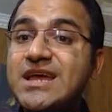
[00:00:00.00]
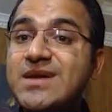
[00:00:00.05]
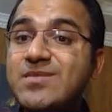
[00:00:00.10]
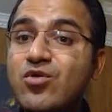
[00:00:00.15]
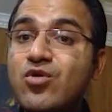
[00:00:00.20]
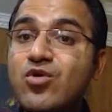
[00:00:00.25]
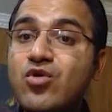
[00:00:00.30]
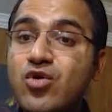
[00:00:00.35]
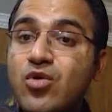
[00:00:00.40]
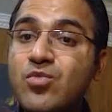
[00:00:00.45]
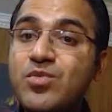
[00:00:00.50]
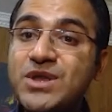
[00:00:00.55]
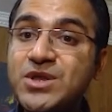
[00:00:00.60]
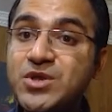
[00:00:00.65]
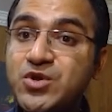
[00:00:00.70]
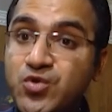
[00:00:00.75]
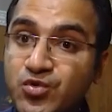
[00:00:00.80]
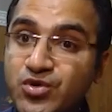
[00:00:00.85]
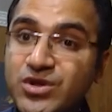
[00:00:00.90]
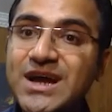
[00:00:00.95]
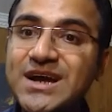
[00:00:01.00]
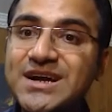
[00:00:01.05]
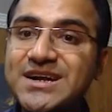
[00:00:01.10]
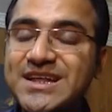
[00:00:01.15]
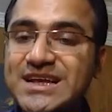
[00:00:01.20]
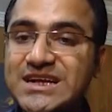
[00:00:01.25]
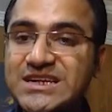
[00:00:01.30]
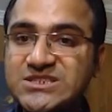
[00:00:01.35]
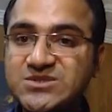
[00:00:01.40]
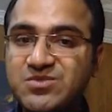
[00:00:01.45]
hemoglobin urea
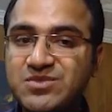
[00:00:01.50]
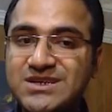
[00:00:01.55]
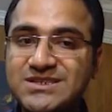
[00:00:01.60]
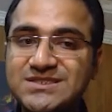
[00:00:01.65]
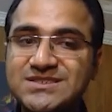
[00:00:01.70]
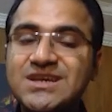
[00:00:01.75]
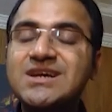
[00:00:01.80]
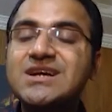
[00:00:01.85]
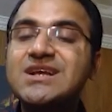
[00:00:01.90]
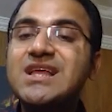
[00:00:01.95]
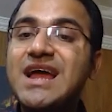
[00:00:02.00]
takes place,